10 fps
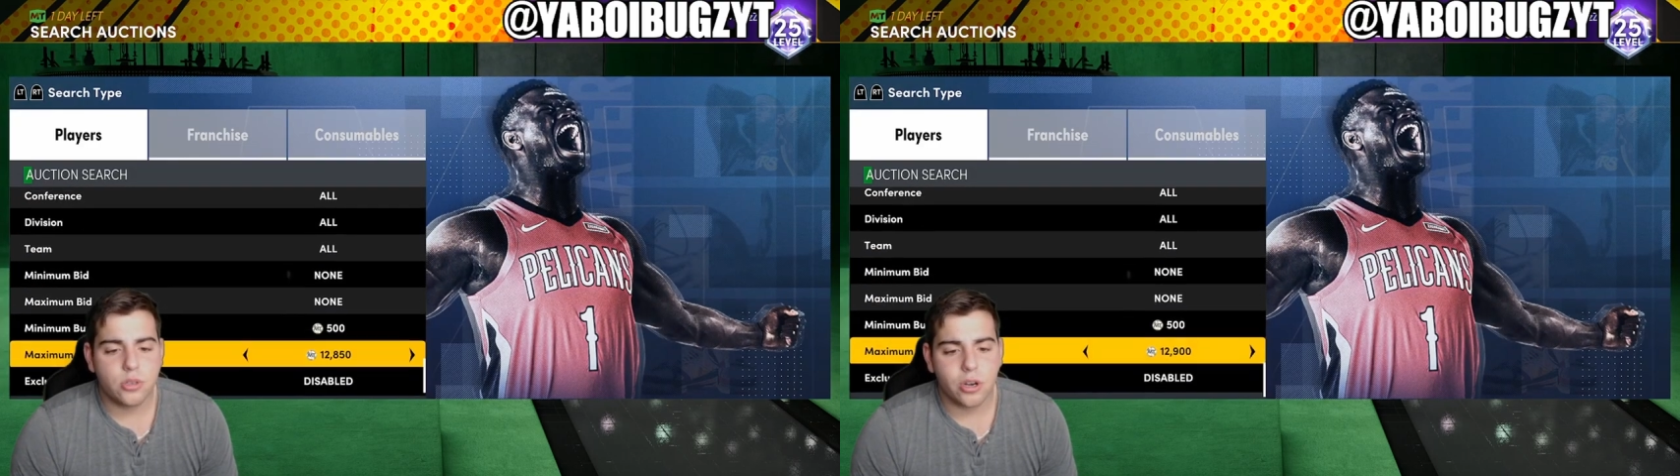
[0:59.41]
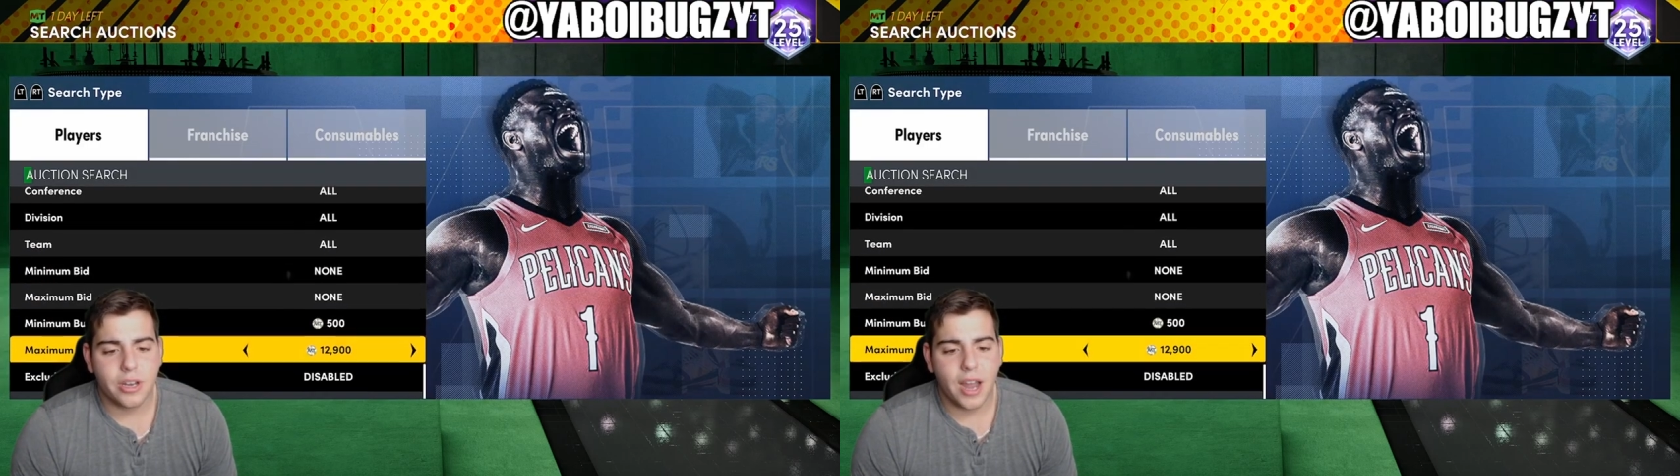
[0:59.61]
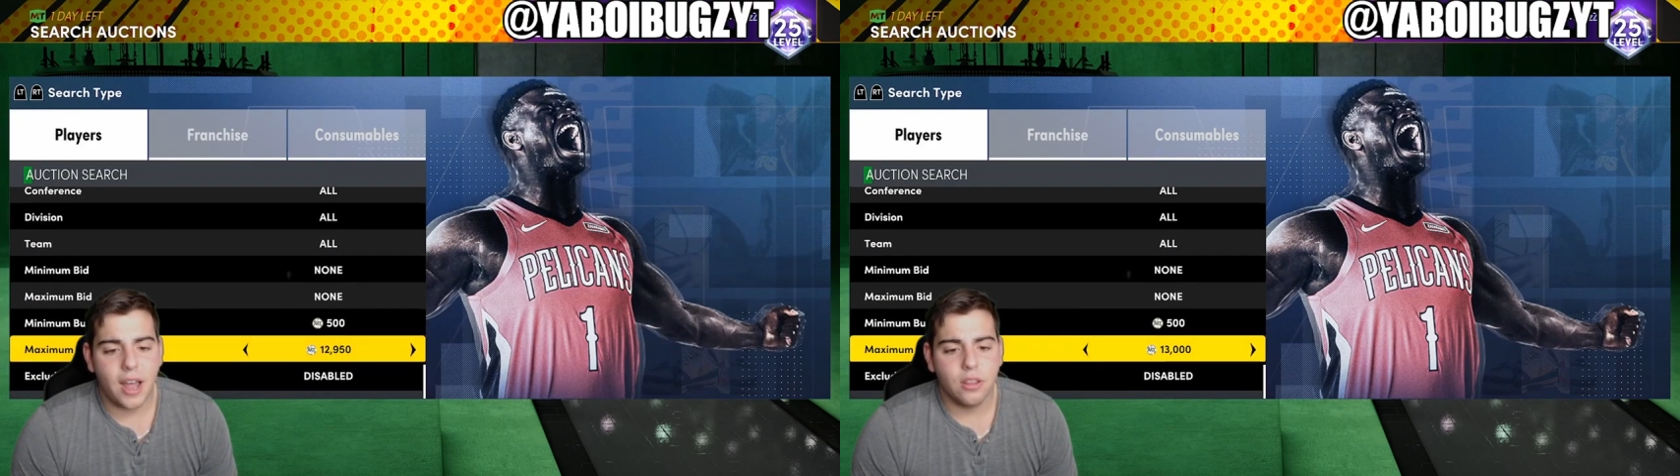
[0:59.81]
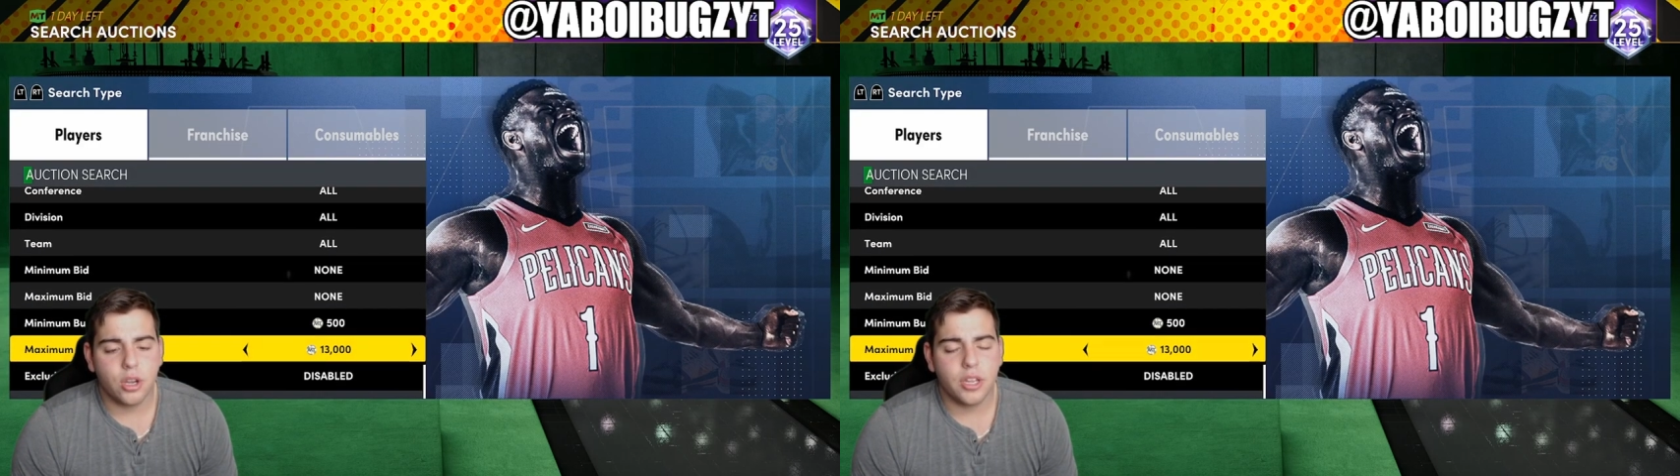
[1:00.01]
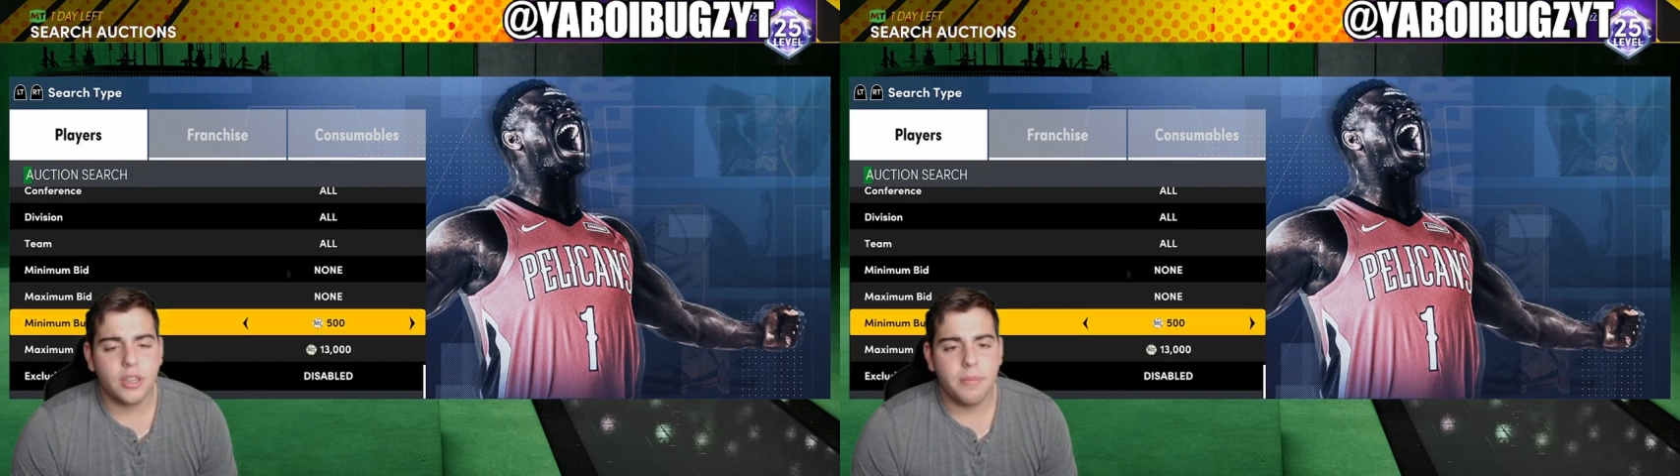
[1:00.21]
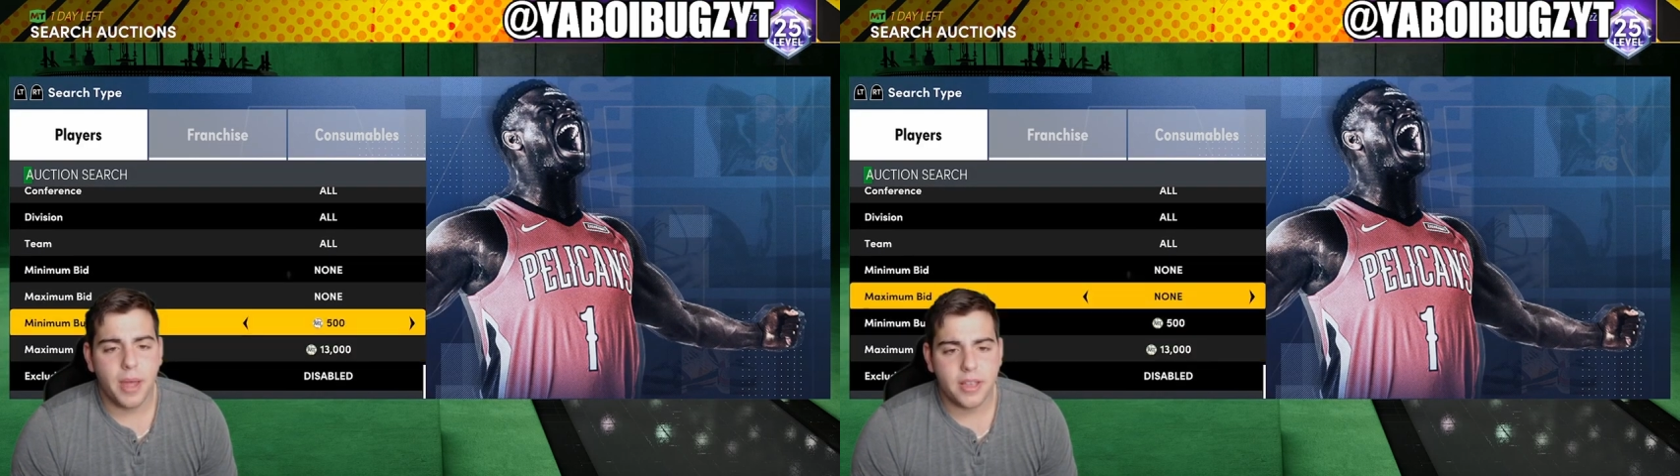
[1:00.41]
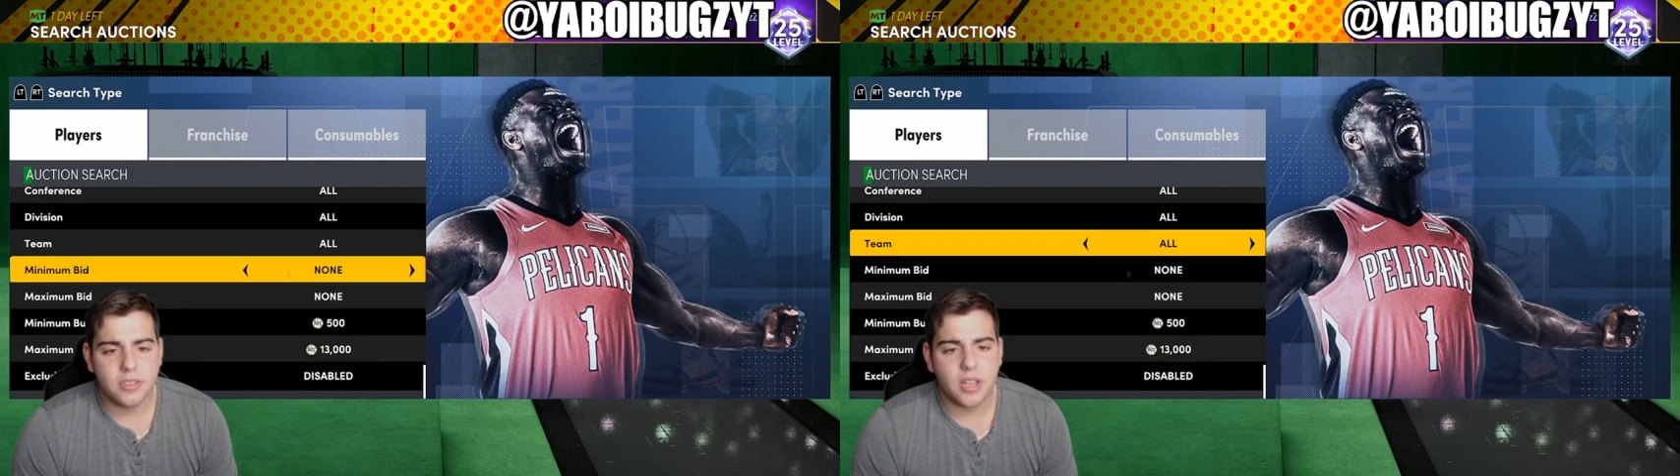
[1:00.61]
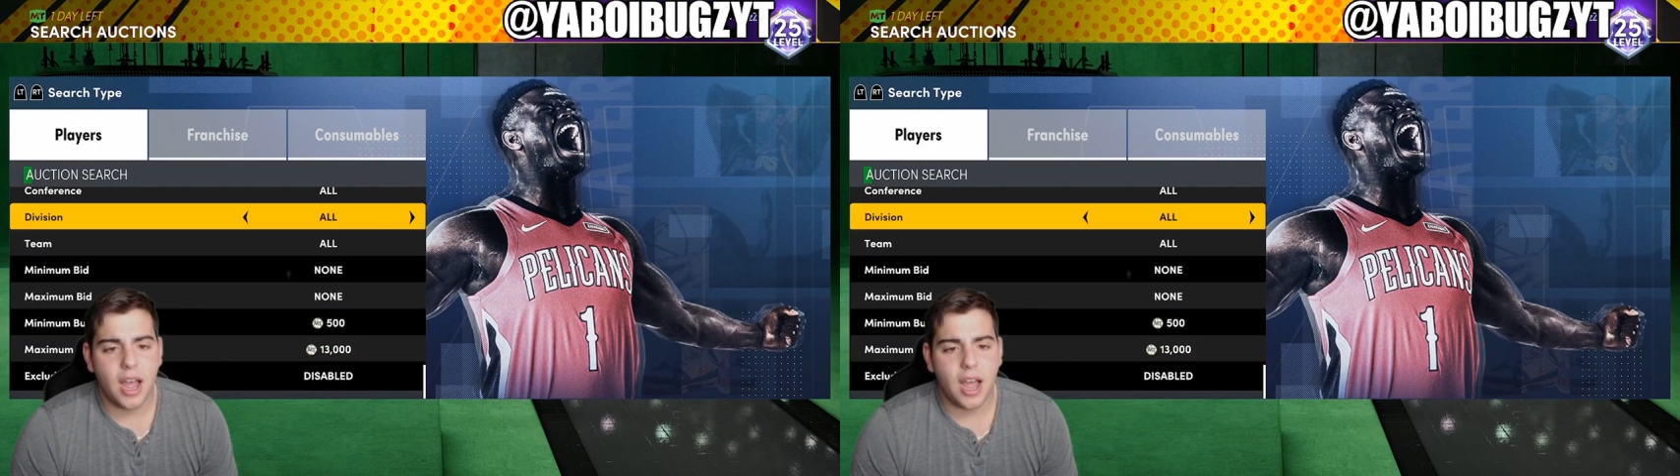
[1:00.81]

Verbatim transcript: are not looking the best.